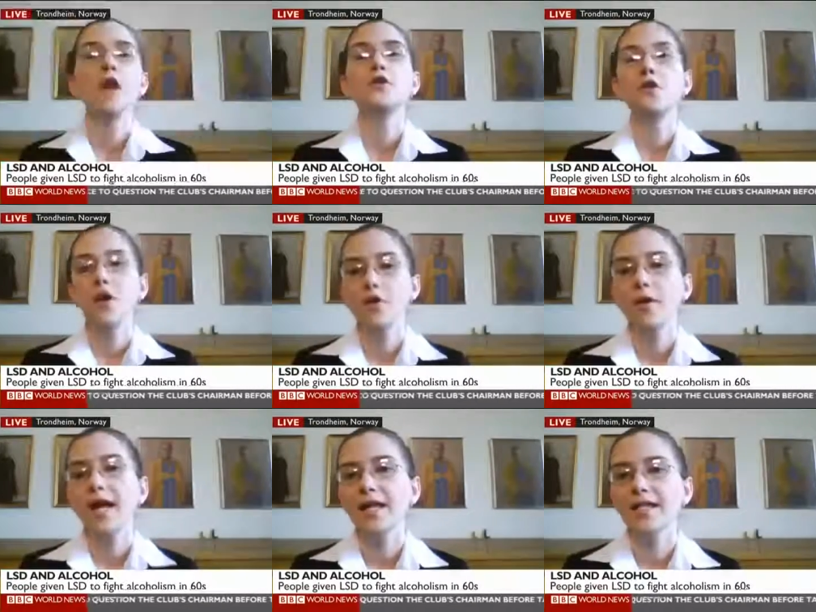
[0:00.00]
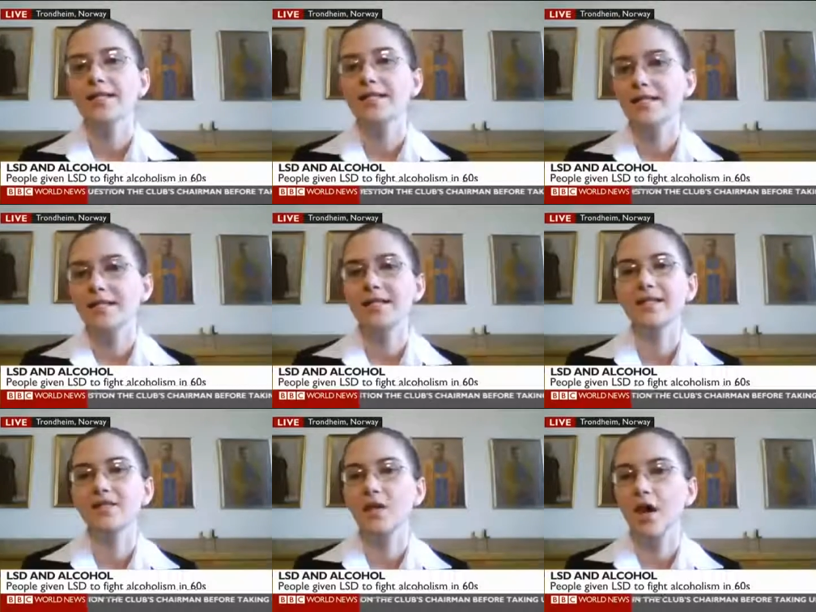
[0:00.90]
No, LSD
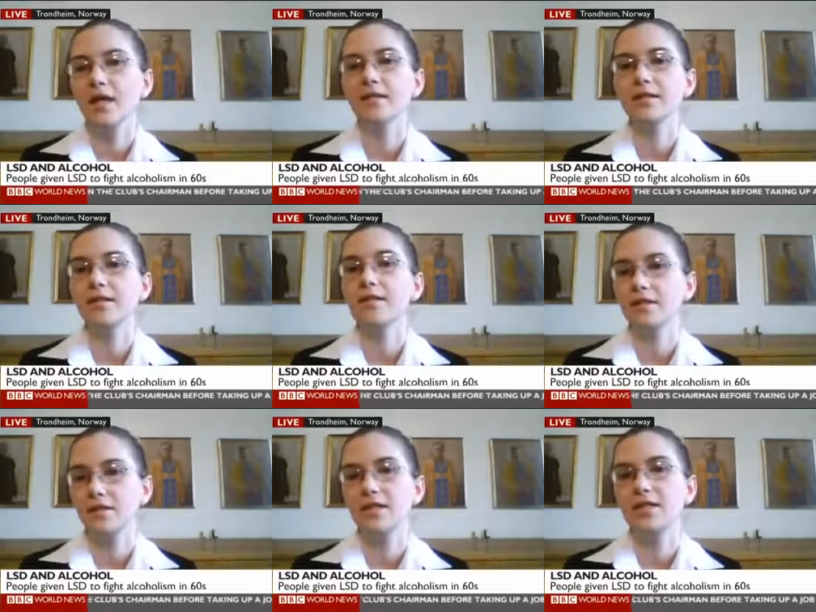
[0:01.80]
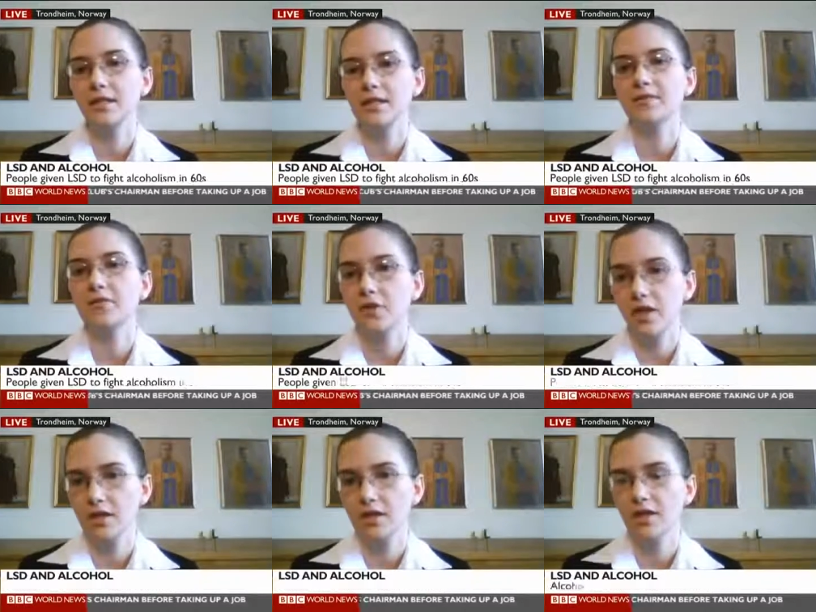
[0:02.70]
is not considered an addictive drug.